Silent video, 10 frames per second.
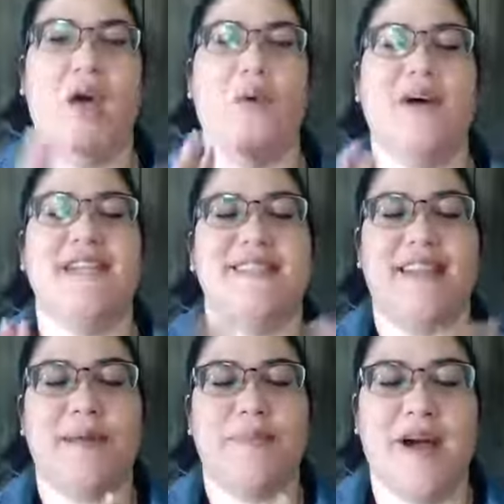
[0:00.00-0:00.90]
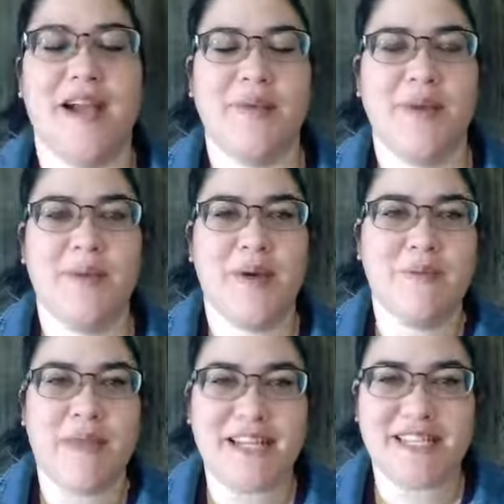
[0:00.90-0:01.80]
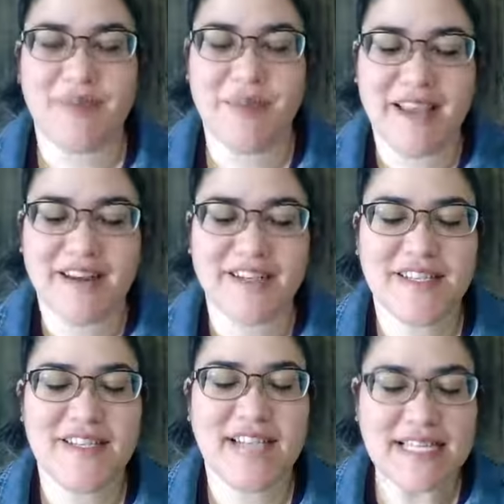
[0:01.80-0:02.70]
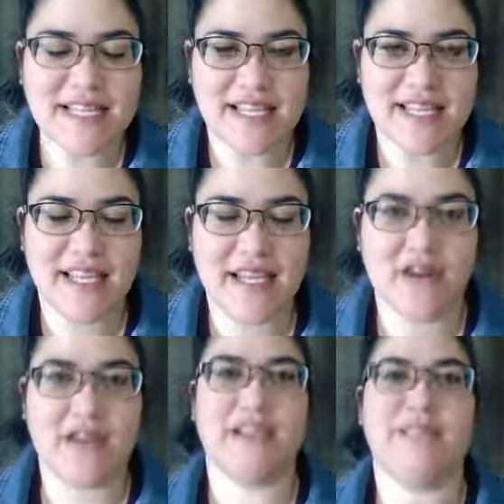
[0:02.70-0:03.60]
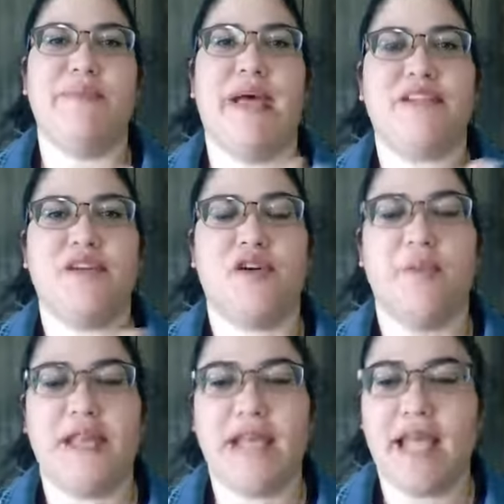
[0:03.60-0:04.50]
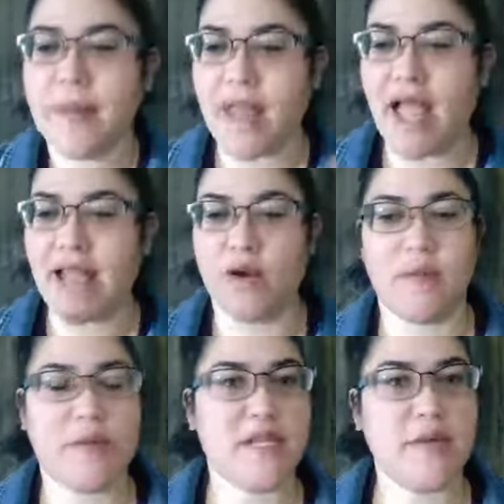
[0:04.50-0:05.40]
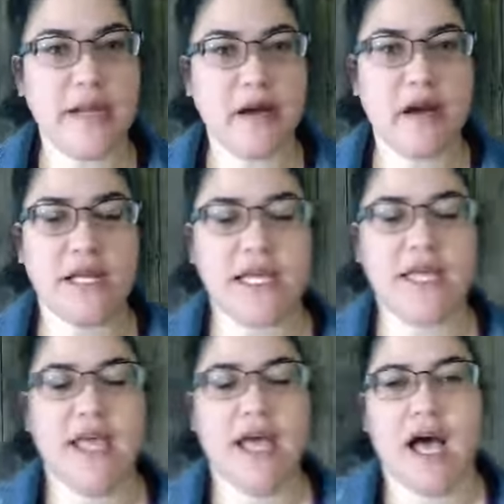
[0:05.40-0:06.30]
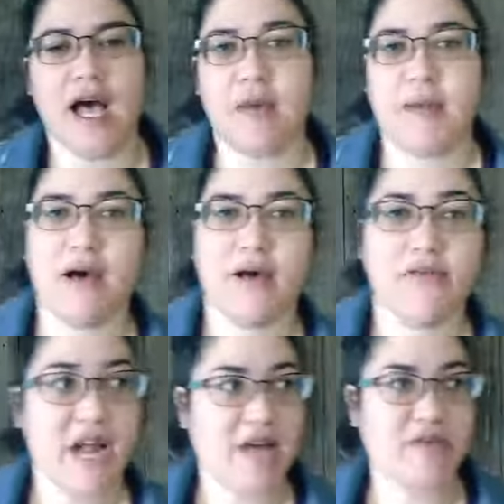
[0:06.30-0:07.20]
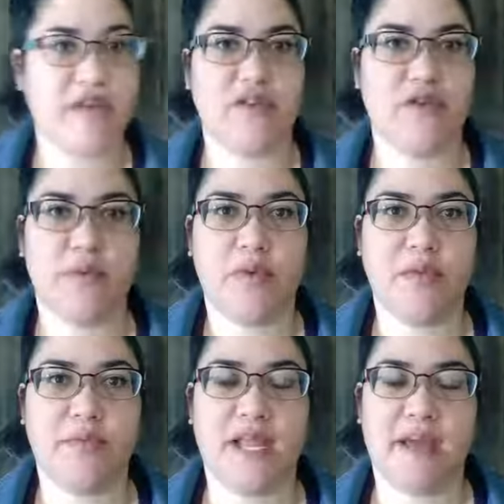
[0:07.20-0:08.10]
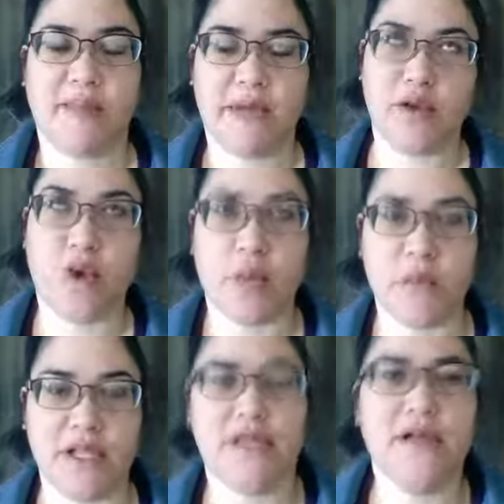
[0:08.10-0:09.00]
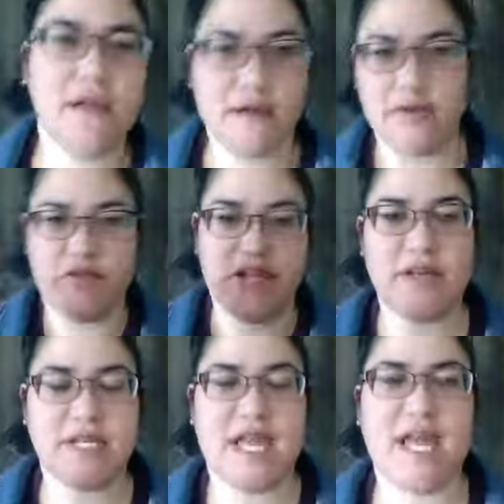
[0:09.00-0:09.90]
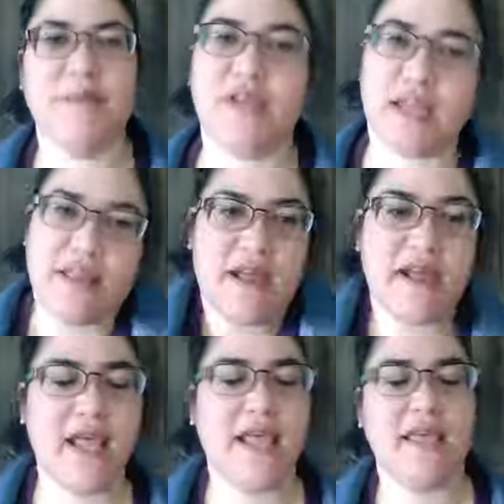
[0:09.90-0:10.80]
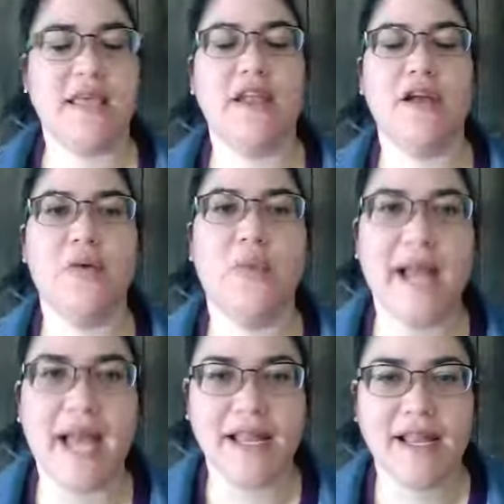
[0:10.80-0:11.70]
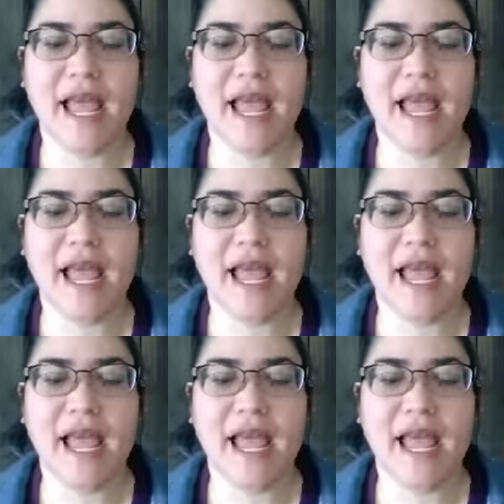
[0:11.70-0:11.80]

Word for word: What's up, party people and magic makers? Destiny here on this magical Monday. I know I'm a little bit early, um, however, I have another appointment at my normal video time, so I thought, hey, you know, why not?